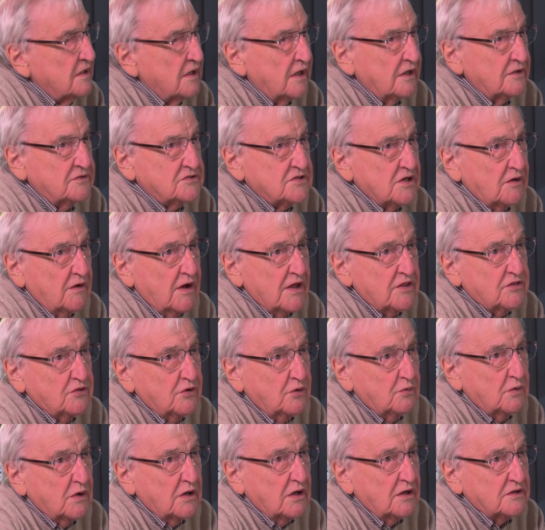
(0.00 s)
And so I
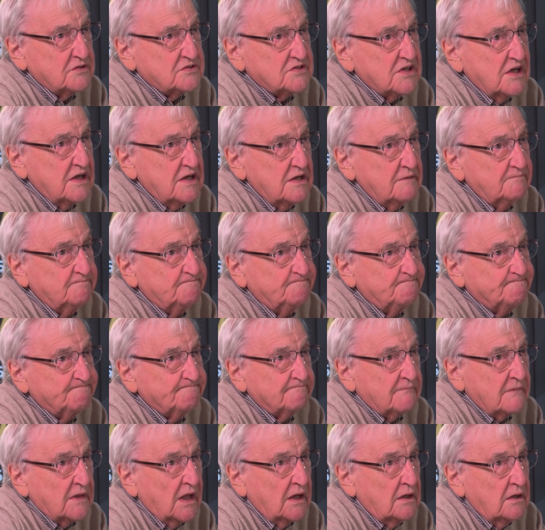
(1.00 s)
thought, well, I'll say,
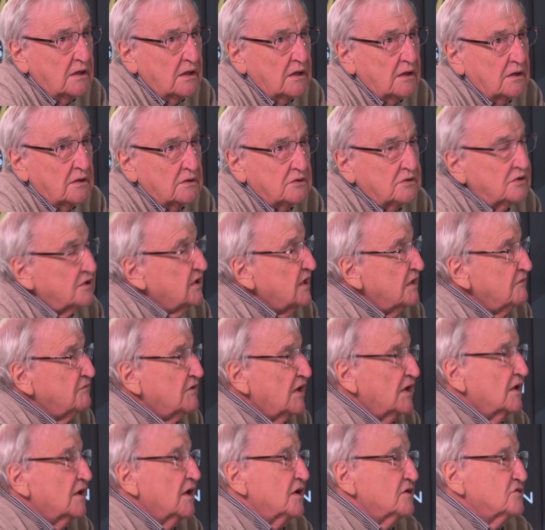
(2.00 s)
good
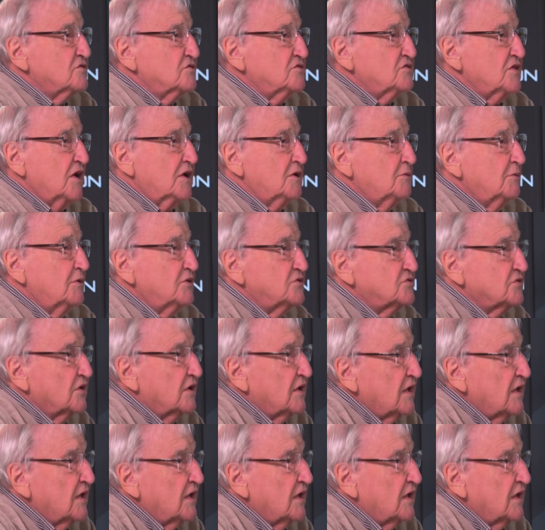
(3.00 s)
evening, ladies and gentlemen, to